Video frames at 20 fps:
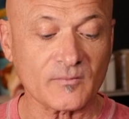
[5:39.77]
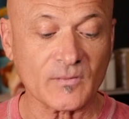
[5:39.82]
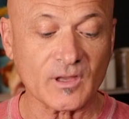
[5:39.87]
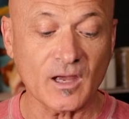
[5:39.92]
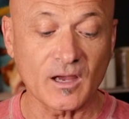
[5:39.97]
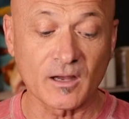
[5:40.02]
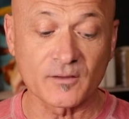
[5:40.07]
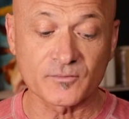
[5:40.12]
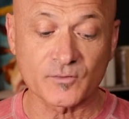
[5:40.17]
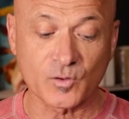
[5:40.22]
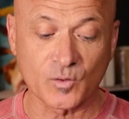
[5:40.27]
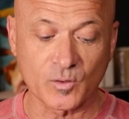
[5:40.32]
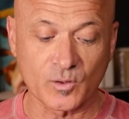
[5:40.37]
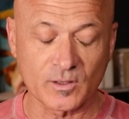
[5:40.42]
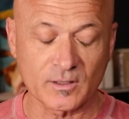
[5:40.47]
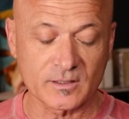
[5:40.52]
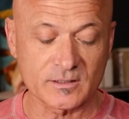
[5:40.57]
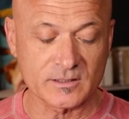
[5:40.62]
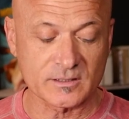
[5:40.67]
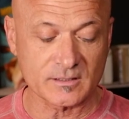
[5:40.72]
of
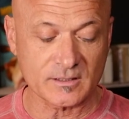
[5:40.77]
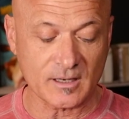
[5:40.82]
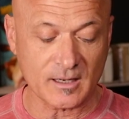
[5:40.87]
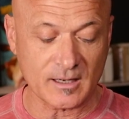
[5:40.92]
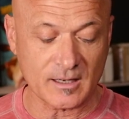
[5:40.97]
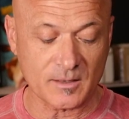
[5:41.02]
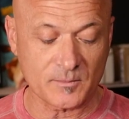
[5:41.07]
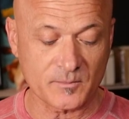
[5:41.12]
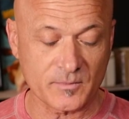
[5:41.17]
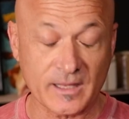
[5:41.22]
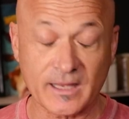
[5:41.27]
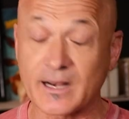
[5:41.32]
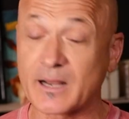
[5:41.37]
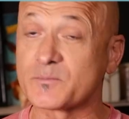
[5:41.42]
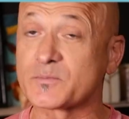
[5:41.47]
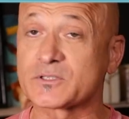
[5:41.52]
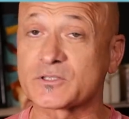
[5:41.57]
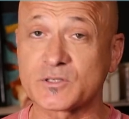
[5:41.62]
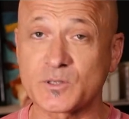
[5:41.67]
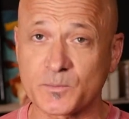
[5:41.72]
chords that
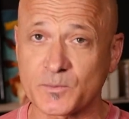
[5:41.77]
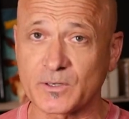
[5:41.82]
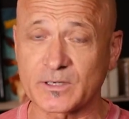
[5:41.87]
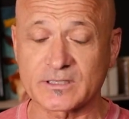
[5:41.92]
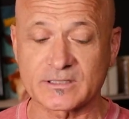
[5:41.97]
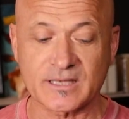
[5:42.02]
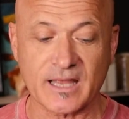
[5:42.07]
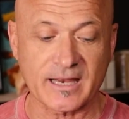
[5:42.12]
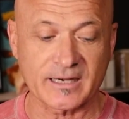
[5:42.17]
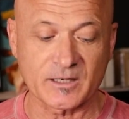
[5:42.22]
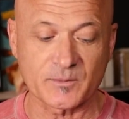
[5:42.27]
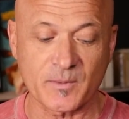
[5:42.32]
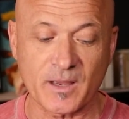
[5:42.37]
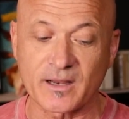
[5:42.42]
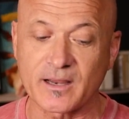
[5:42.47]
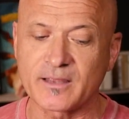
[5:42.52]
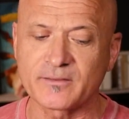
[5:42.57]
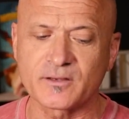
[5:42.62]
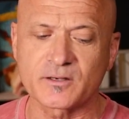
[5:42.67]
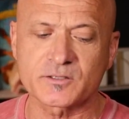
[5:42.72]
I'm super excited
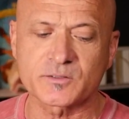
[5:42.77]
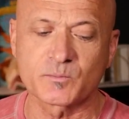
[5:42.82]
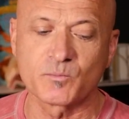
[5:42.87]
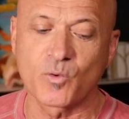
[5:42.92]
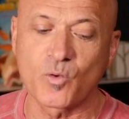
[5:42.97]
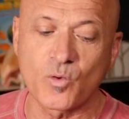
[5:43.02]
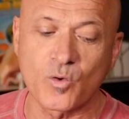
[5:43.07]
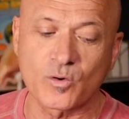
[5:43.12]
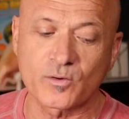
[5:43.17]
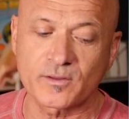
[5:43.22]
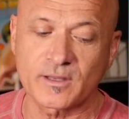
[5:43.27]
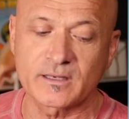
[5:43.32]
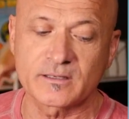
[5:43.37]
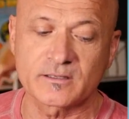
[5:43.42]
about. And there's more